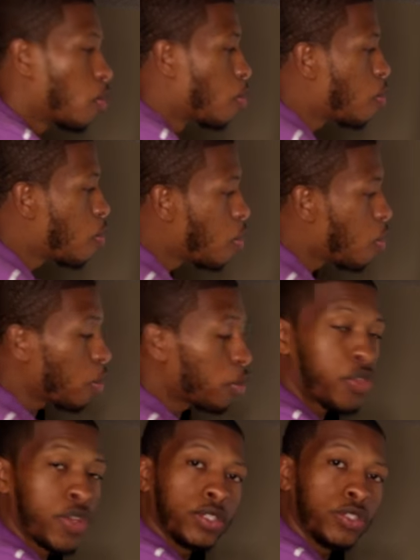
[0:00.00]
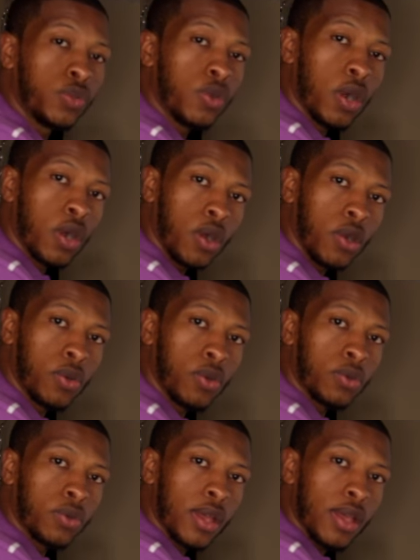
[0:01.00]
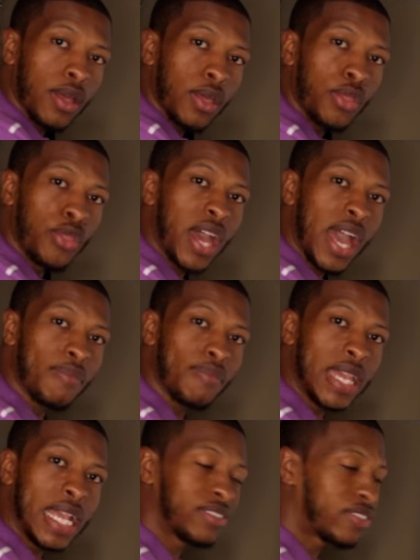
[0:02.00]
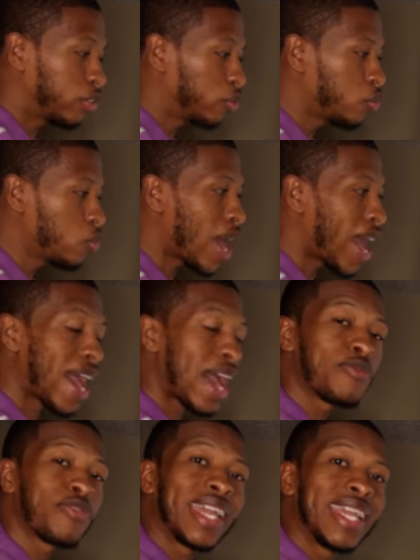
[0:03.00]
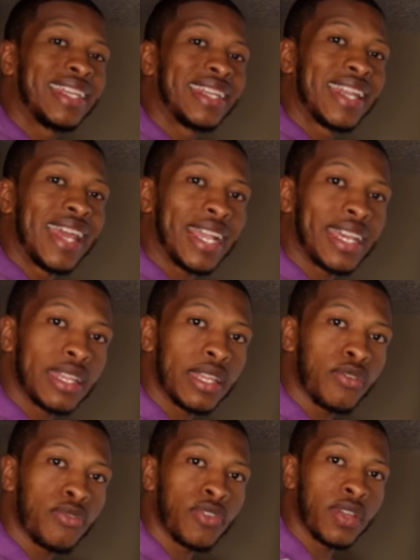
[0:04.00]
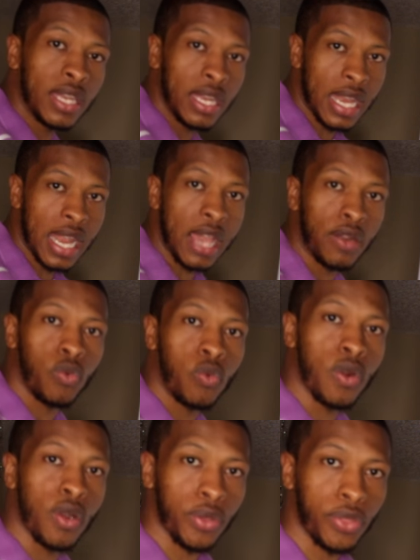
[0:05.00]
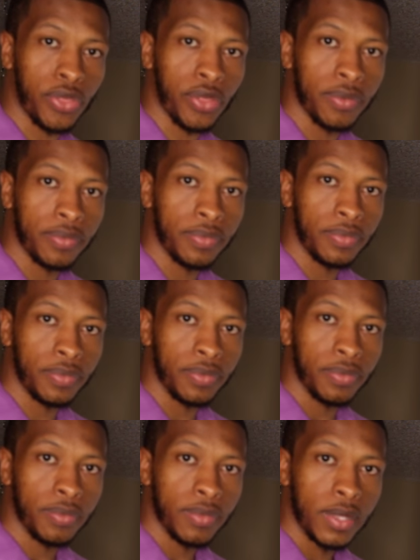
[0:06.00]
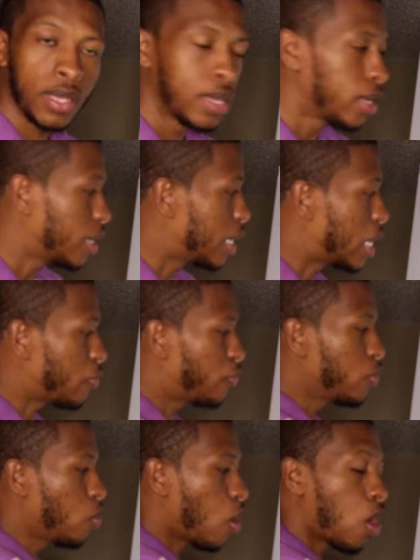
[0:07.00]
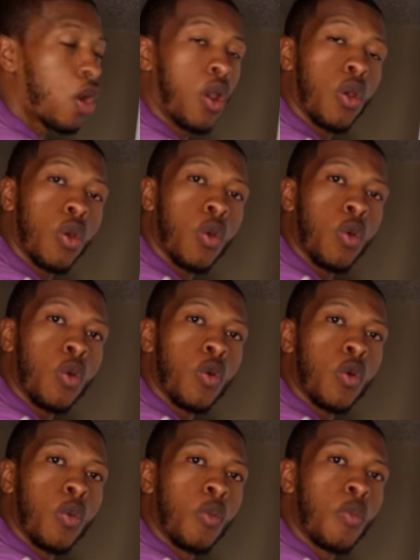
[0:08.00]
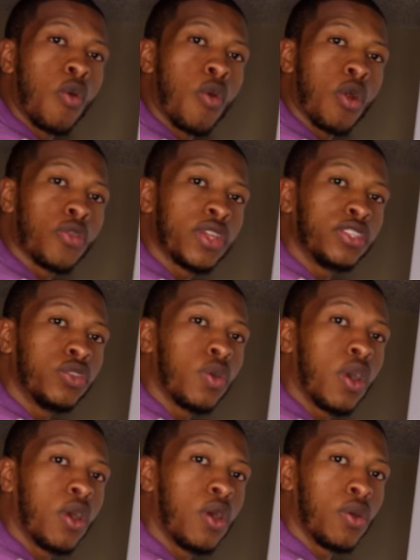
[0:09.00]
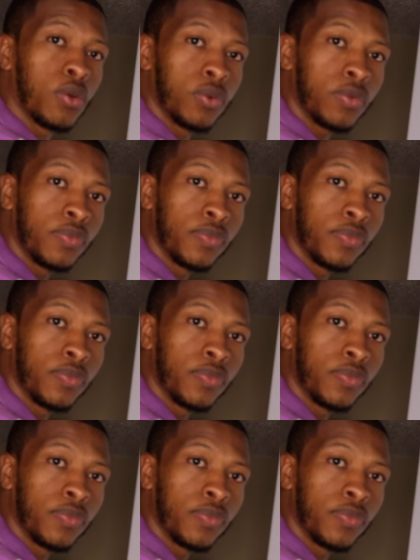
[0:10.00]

more than you own, that means that you have a negative net worth. If you owe more than you own,